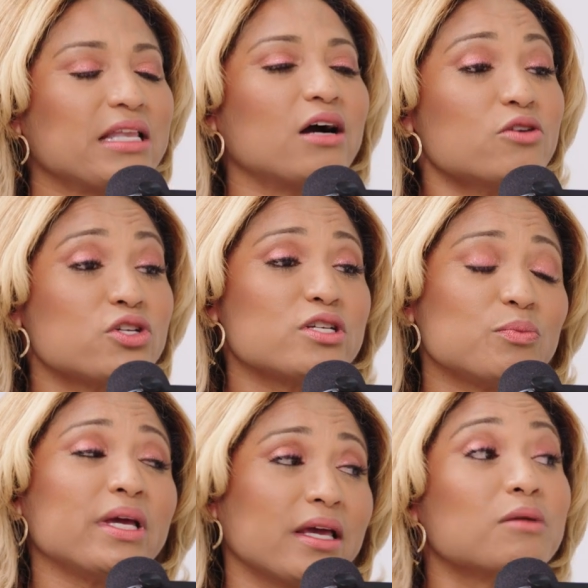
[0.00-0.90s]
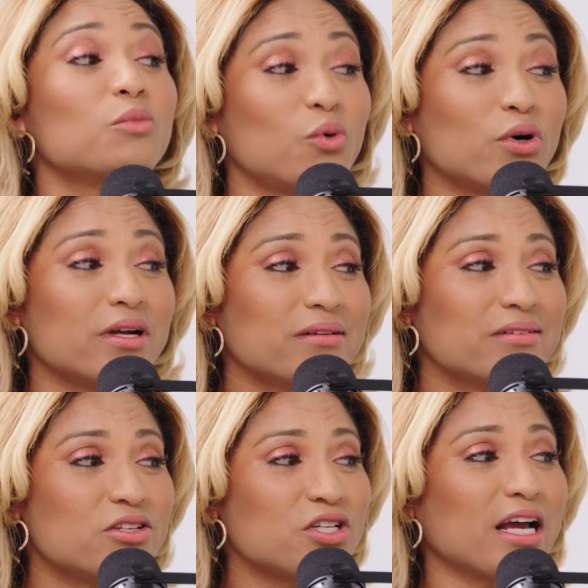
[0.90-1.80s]
Now she's making more.
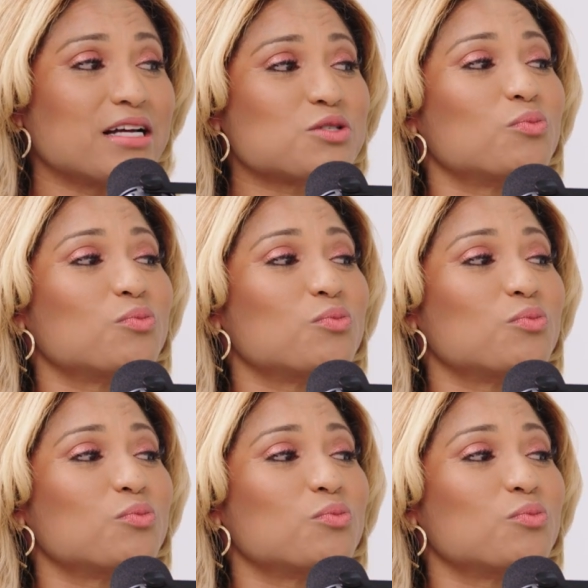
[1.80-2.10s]
She has